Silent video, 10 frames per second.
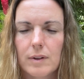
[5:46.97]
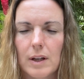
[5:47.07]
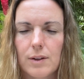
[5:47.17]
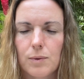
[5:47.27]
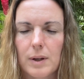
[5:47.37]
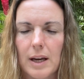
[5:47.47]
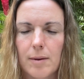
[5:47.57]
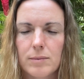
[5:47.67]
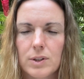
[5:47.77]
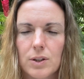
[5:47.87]
as we
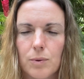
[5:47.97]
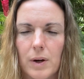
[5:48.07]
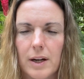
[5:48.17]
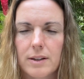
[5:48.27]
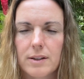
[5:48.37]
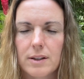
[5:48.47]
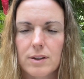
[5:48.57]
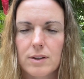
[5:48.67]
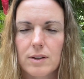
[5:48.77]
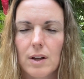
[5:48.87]
come towards
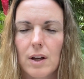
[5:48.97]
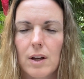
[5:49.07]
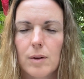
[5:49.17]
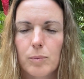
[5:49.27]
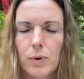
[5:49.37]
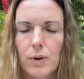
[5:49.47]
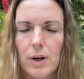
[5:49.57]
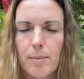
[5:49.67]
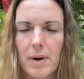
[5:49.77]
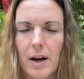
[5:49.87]
this
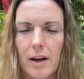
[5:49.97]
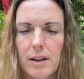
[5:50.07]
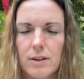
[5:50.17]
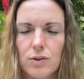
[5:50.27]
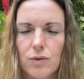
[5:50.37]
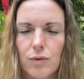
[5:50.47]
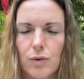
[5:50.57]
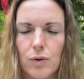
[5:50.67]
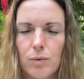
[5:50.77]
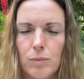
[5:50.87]
Purnima, this
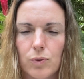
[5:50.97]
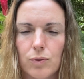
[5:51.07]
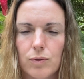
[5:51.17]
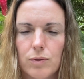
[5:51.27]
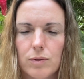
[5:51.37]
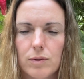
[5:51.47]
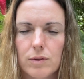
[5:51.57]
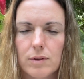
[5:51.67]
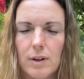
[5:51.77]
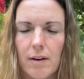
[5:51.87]
full moon
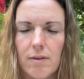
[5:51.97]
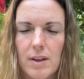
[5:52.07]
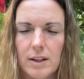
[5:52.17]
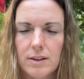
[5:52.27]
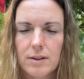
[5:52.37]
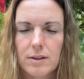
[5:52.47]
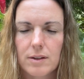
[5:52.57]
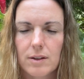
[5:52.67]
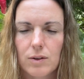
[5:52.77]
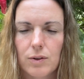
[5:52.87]
of
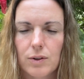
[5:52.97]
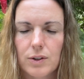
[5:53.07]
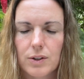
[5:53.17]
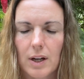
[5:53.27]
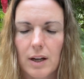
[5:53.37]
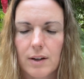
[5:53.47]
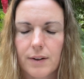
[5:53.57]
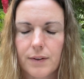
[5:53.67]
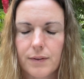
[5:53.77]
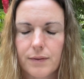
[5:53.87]
this lunar cycle.